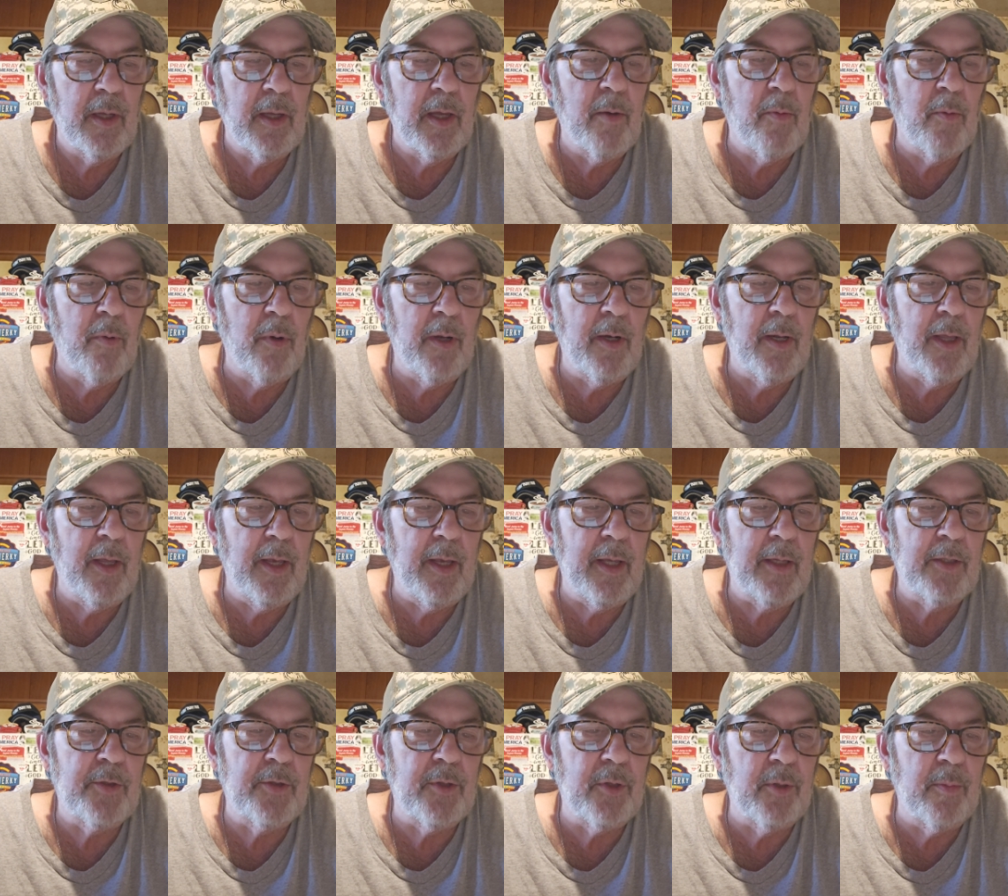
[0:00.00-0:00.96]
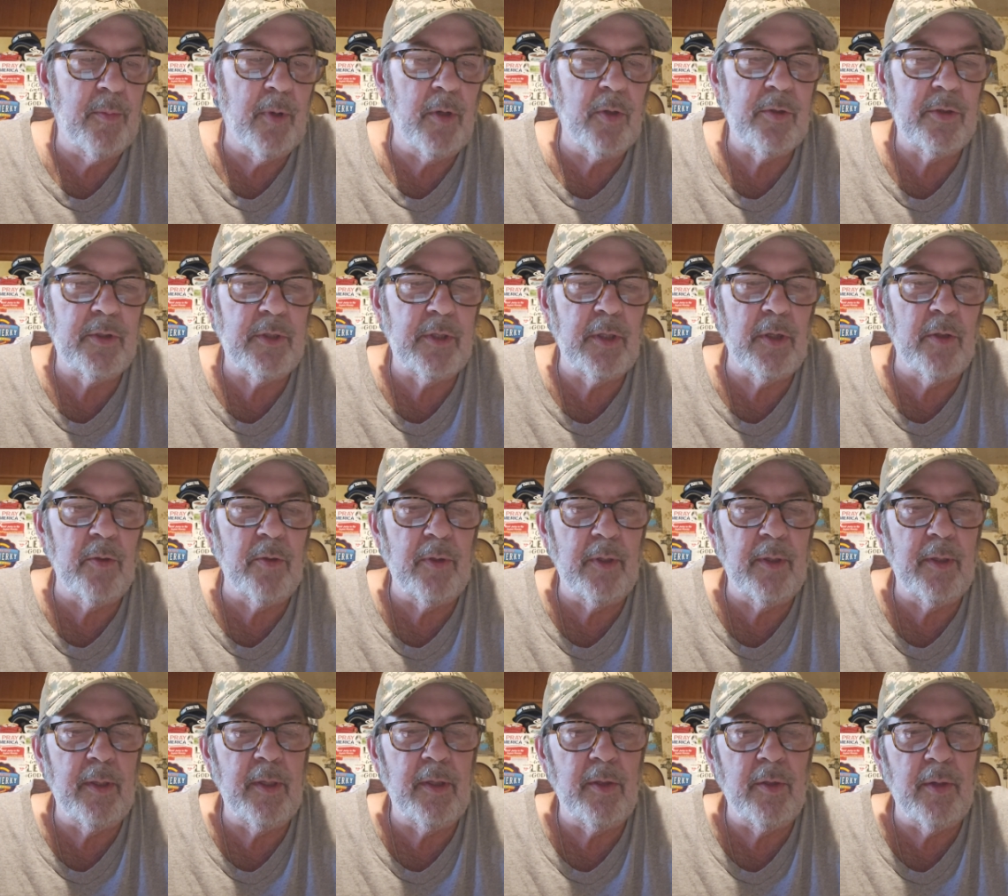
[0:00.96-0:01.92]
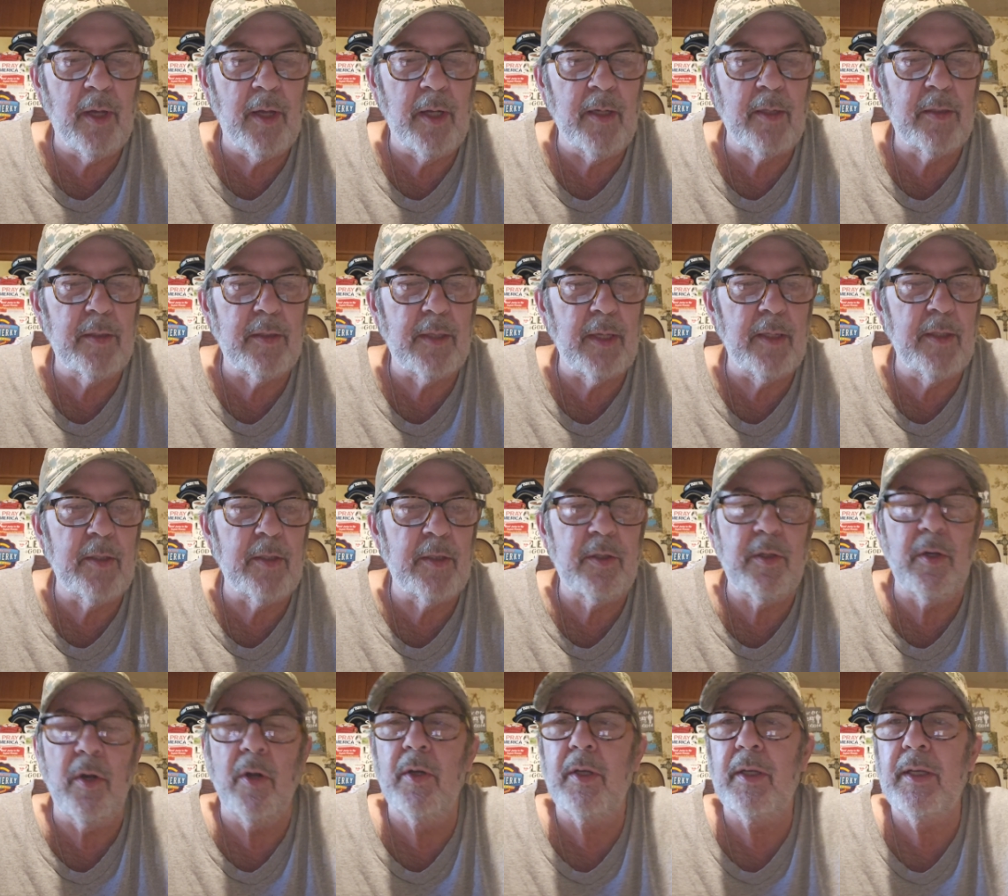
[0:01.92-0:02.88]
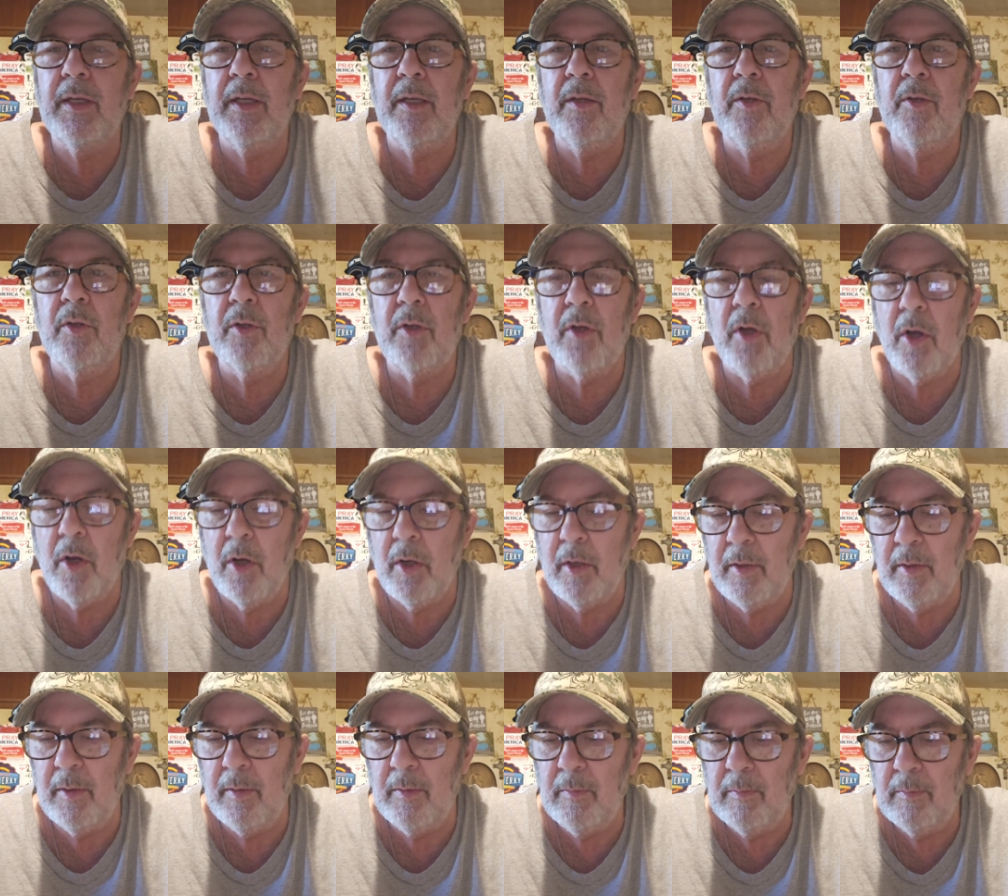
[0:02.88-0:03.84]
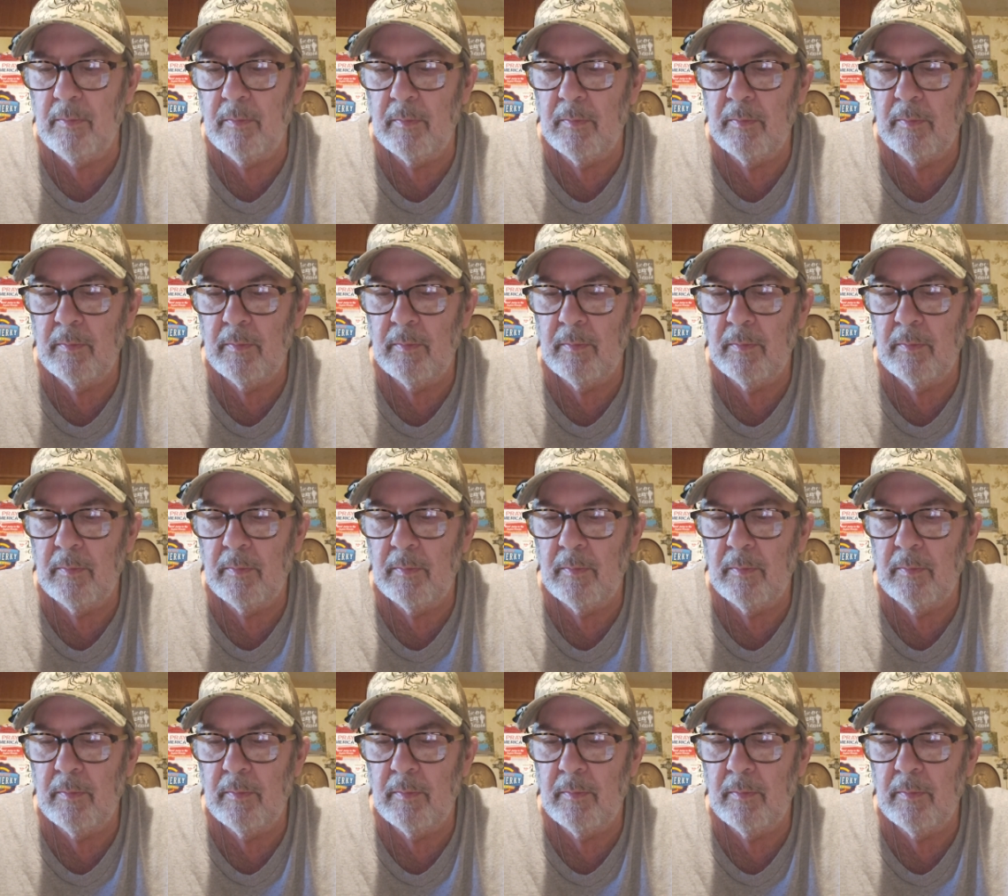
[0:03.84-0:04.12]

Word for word: At what age do most children in the United States start kindergarten?